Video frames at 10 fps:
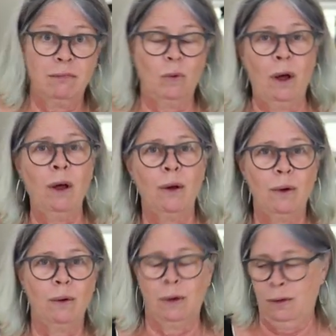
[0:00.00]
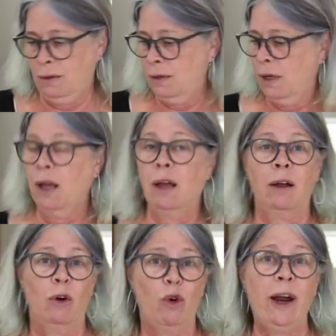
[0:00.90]
Whoa,
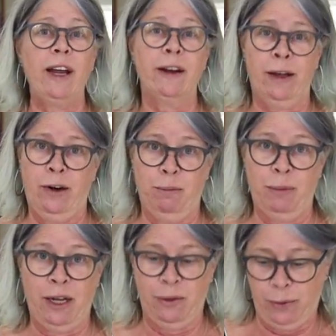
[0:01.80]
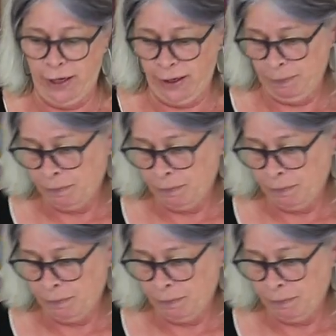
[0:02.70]
great iron, by the way.